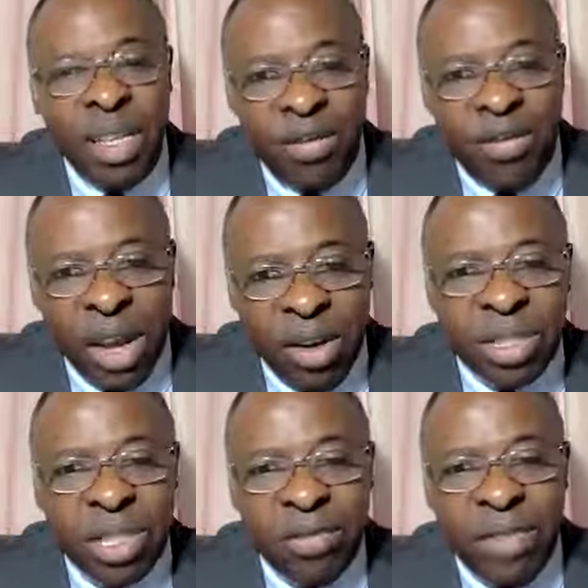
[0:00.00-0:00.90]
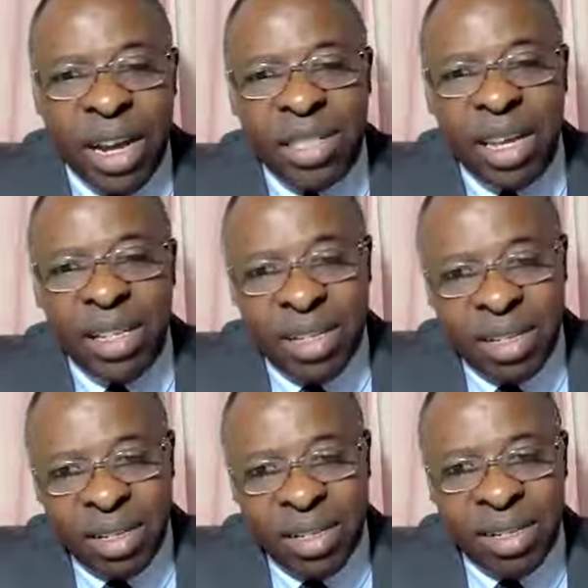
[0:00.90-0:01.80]
If you are not invited,
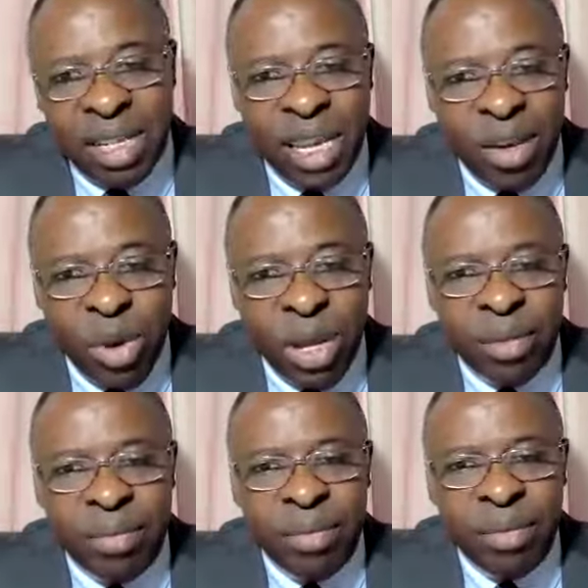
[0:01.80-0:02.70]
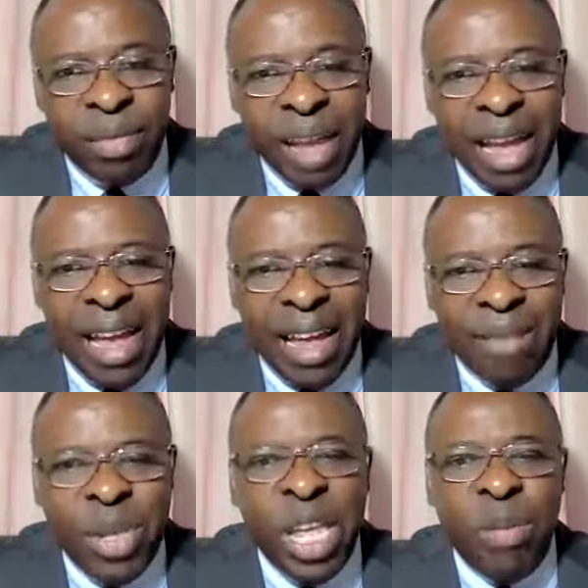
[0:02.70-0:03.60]
stay away.
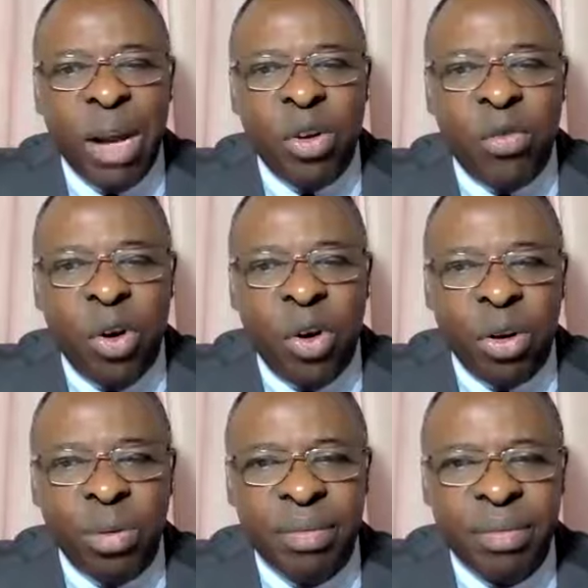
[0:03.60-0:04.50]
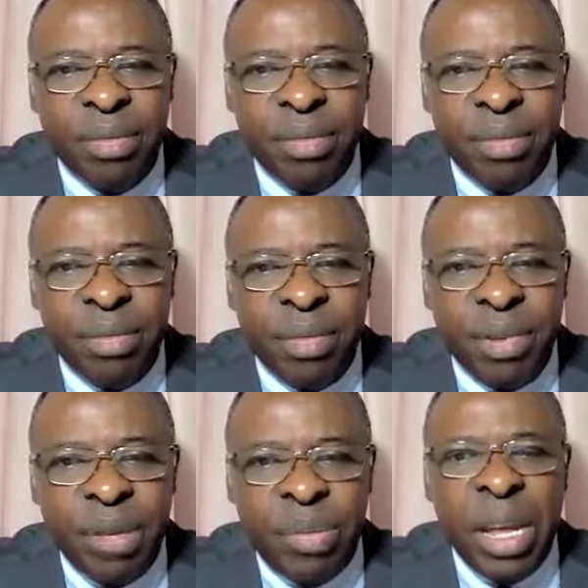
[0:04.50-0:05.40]
Be a man of honor.
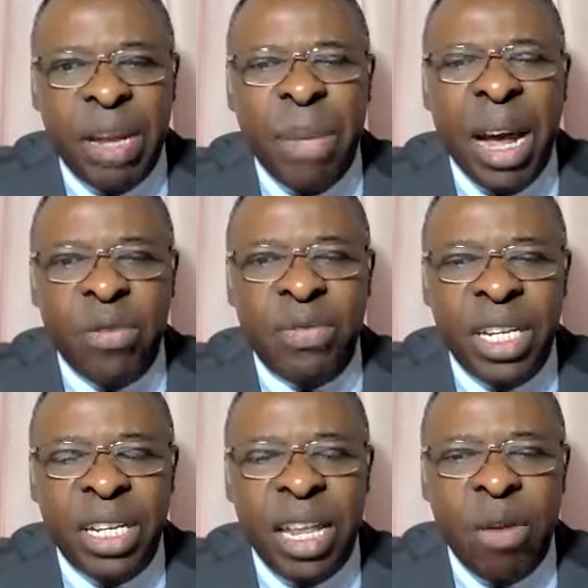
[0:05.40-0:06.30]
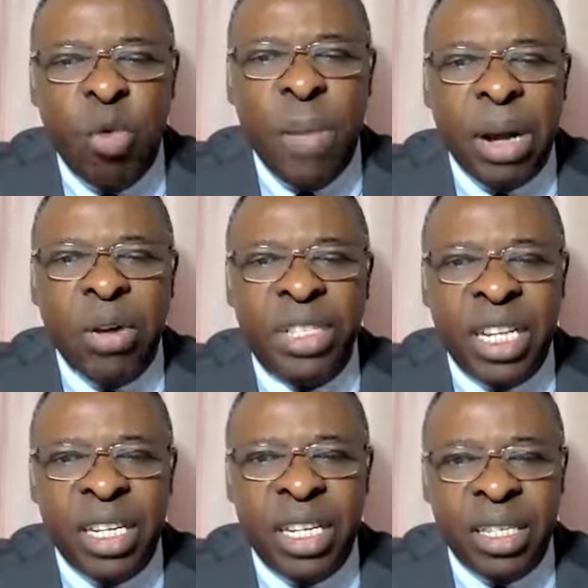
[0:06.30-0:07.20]
Be a man of dignity, a woman of
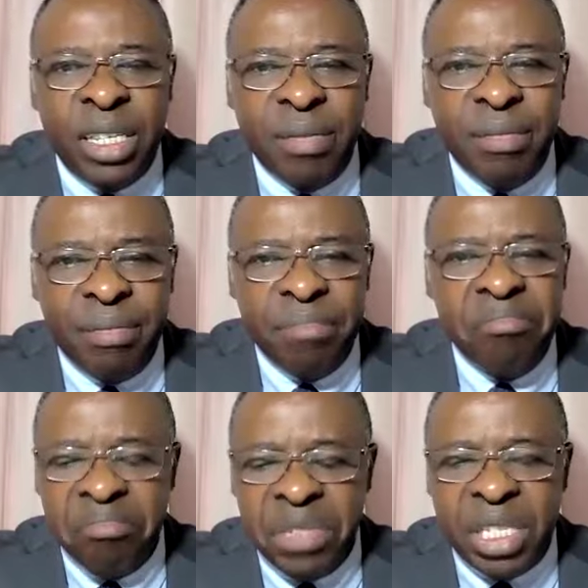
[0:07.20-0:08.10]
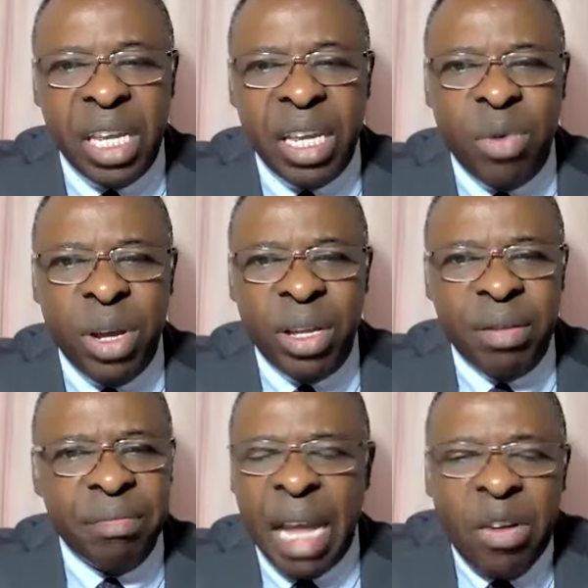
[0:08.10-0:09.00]
dignity. Stay away.
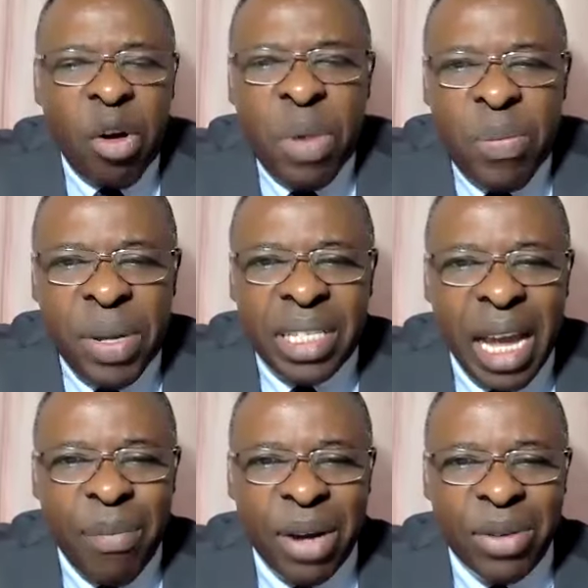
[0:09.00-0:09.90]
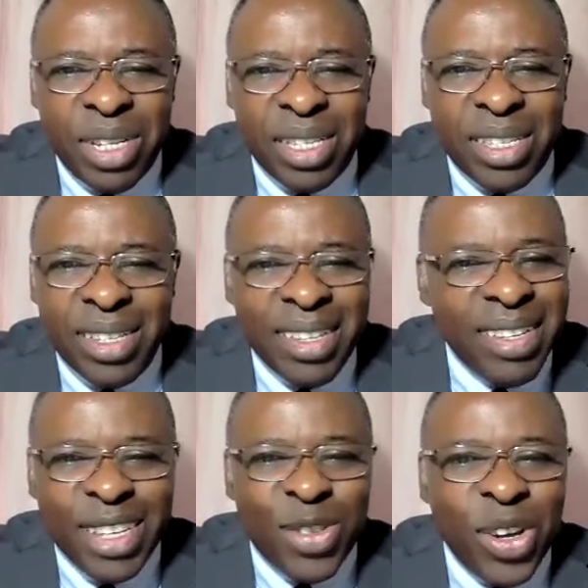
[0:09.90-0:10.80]
And don't be bitter about it.
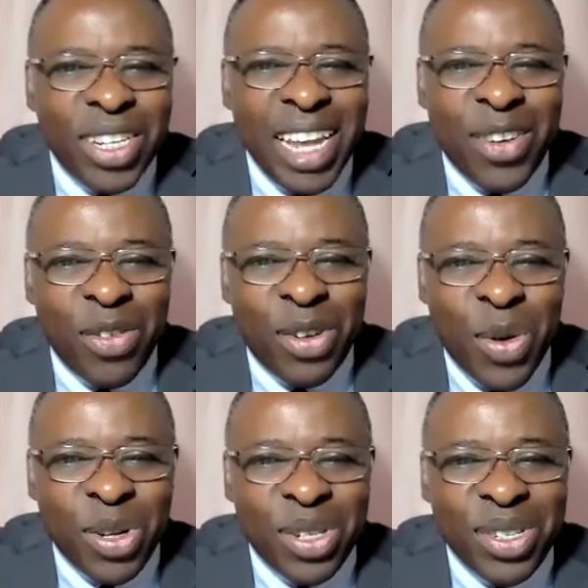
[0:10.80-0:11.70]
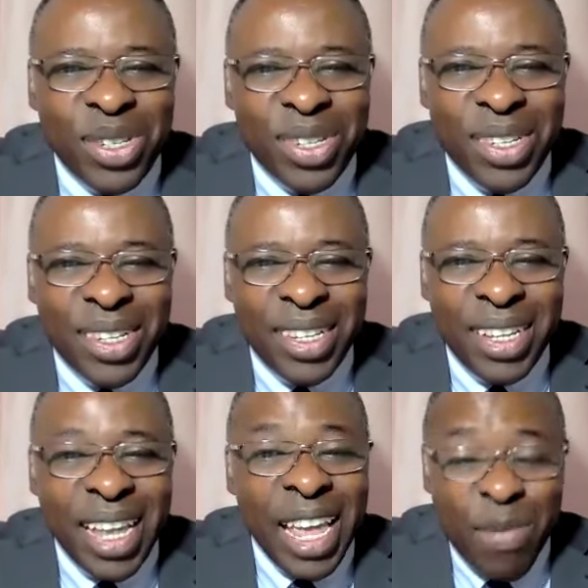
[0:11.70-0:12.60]
It's not the end of the world.
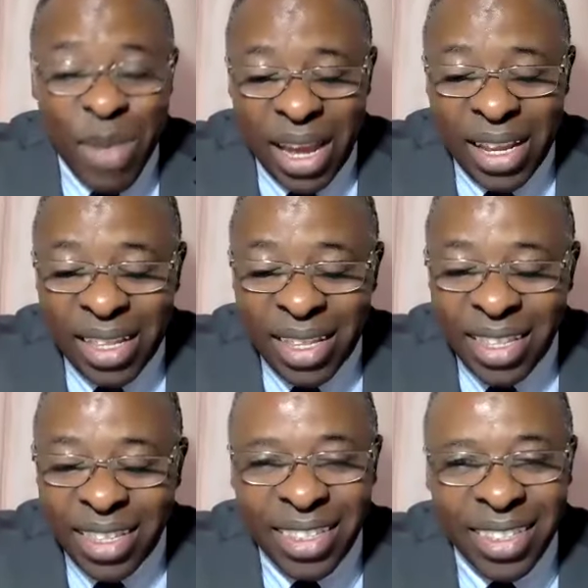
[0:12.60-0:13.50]
Amen.